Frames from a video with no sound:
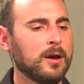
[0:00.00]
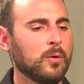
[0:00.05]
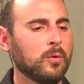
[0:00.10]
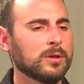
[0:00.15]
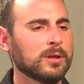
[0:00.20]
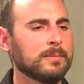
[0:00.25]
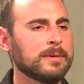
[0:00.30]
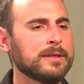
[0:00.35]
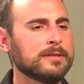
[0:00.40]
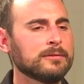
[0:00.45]

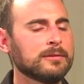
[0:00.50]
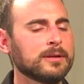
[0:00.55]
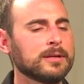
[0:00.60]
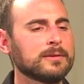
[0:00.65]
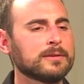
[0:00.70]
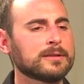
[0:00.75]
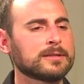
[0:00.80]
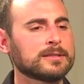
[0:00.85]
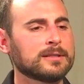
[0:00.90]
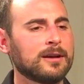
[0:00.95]
Well, let me throw
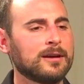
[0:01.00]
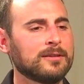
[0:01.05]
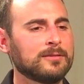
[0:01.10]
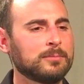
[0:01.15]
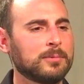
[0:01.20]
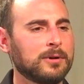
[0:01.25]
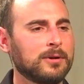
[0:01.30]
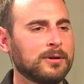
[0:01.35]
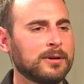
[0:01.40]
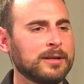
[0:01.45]
you a
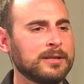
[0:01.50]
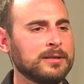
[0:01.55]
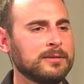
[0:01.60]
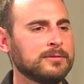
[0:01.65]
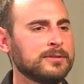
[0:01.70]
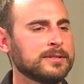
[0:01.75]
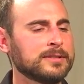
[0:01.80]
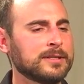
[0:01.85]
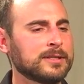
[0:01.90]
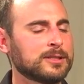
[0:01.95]
softball. Can
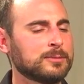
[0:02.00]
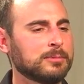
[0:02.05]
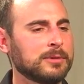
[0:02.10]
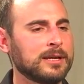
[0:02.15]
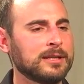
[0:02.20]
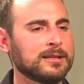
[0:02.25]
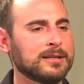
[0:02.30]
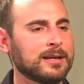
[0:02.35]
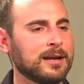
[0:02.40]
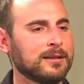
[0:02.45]
you just
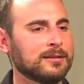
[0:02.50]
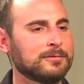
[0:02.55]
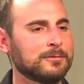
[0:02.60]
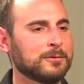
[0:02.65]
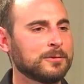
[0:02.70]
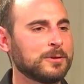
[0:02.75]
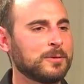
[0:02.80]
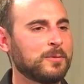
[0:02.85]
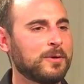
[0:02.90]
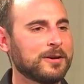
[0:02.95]
explain the
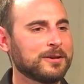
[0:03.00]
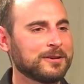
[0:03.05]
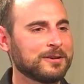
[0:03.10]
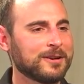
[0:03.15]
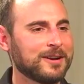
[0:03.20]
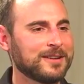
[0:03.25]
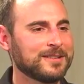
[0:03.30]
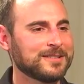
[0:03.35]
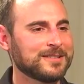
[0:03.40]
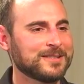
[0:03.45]
California water
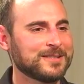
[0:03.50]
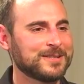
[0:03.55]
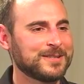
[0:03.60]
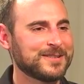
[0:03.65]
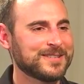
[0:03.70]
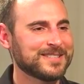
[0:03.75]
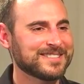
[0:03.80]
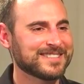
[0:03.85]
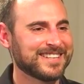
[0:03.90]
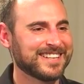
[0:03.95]
crisis
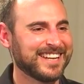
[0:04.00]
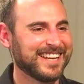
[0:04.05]
to us?